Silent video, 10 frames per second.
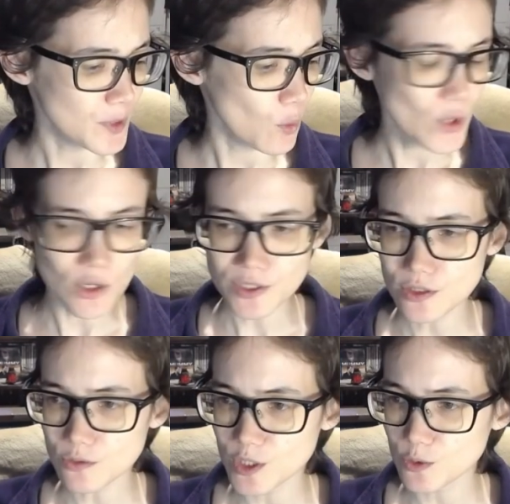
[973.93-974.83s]

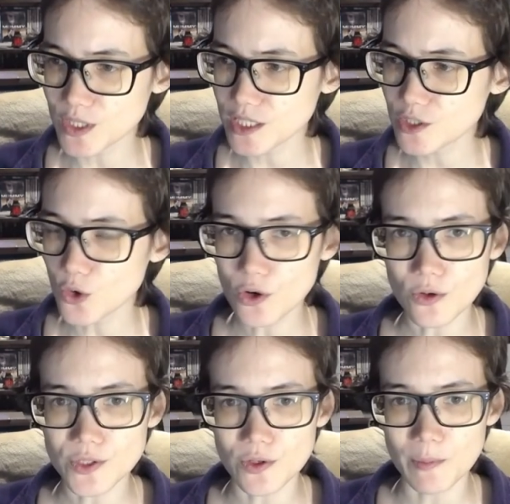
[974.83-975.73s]
we did talk
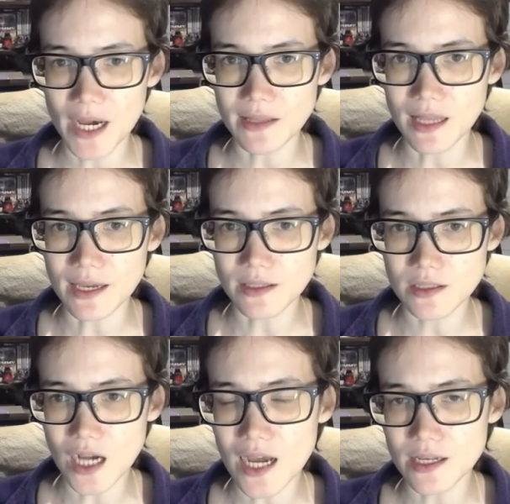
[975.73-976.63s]
also about like
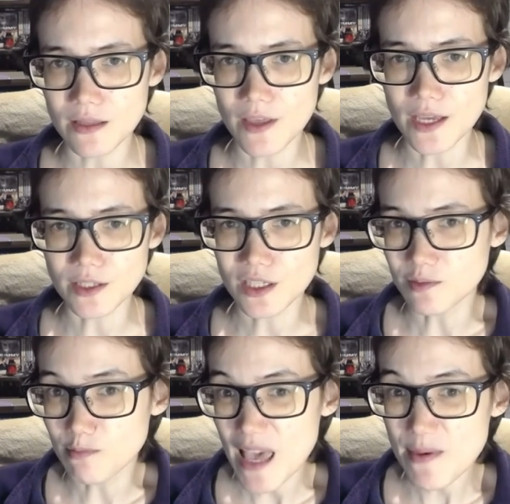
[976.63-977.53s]
diet things, because
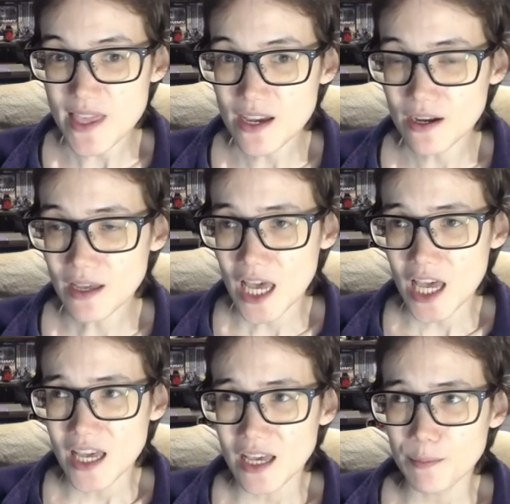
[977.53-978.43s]
maybe they're,
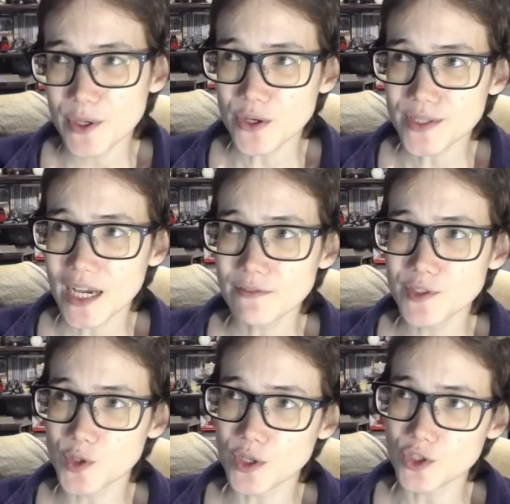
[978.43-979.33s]
because I have
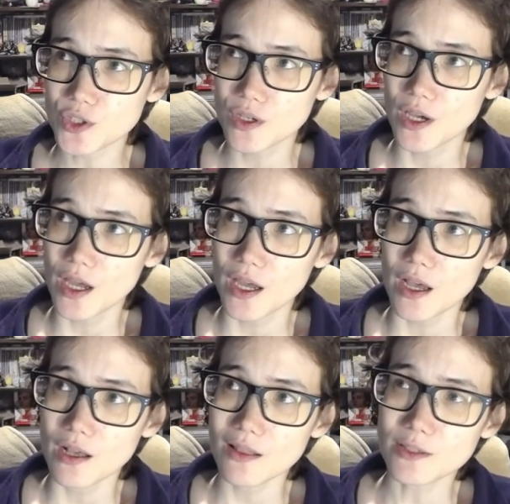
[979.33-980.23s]
such
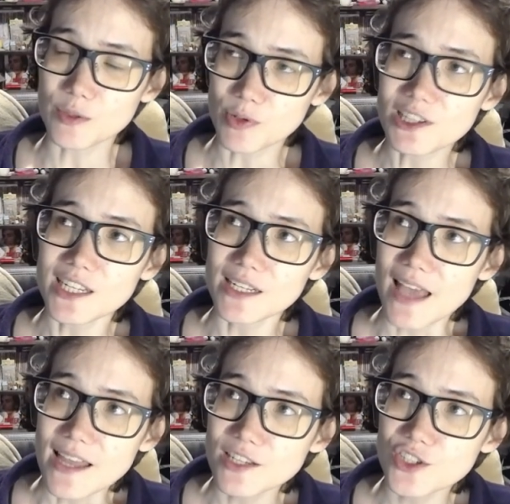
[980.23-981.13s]
depleted
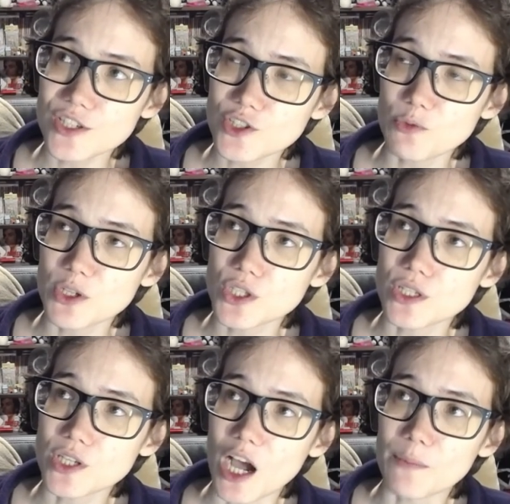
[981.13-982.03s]
energy so much of the
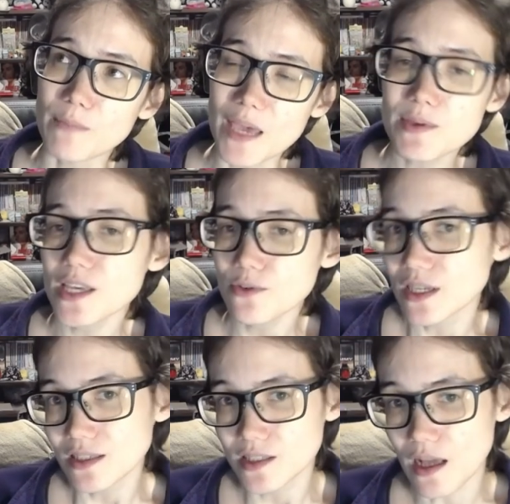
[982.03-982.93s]
time, maybe there
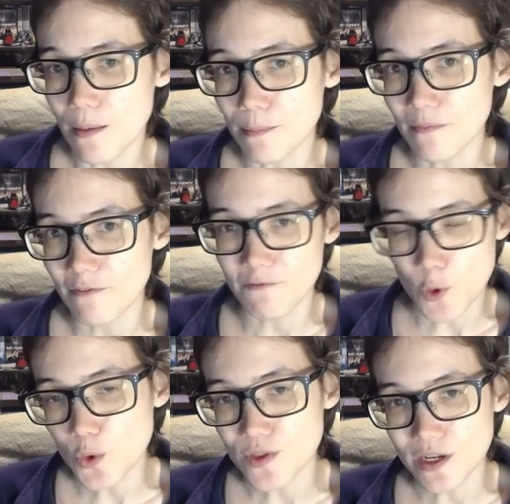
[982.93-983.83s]
is some
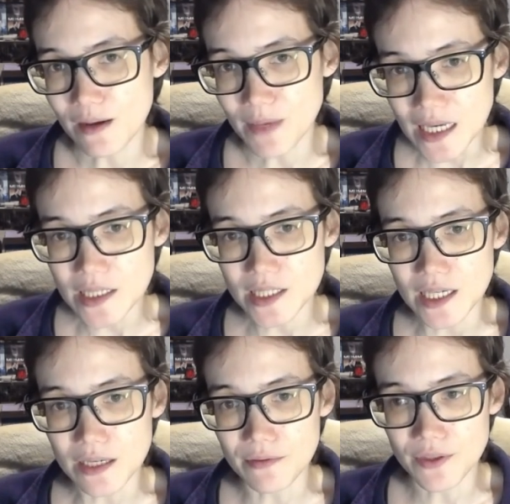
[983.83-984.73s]
food that I'm
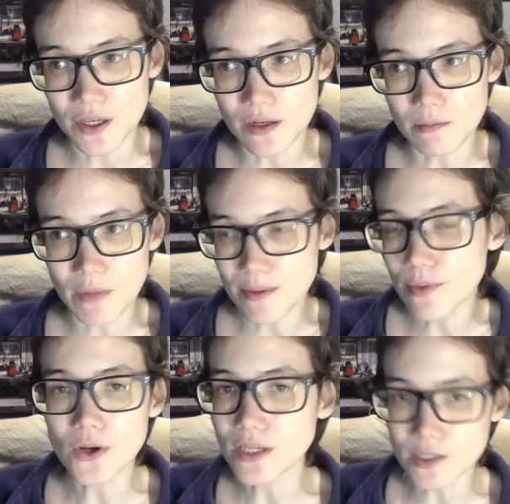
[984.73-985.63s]
eating that my
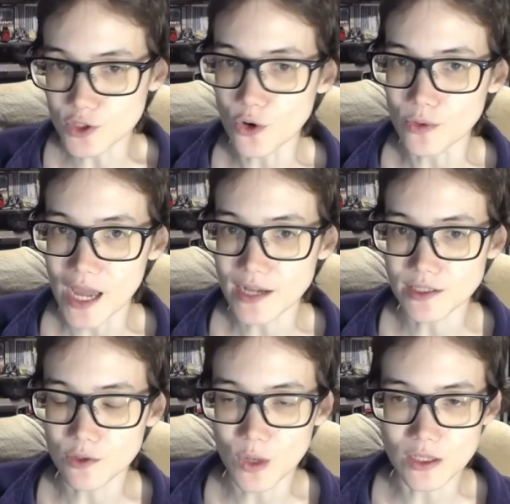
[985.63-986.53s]
body is not
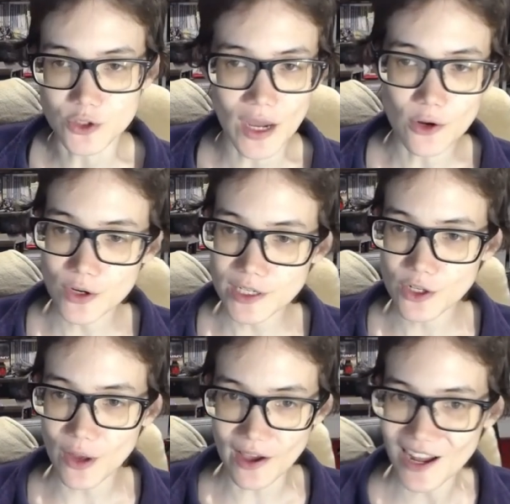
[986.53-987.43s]
reacting well to. I already
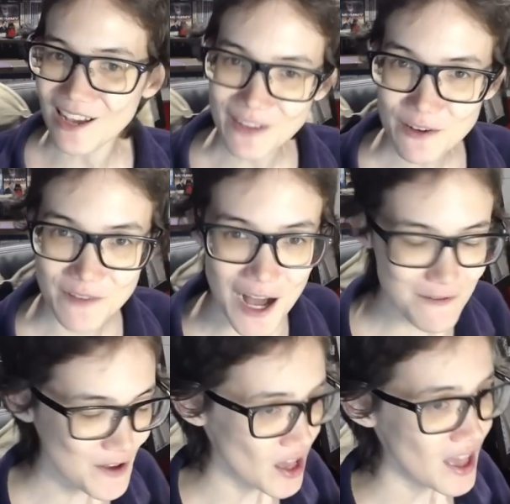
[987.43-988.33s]
know I can't have alfalfa.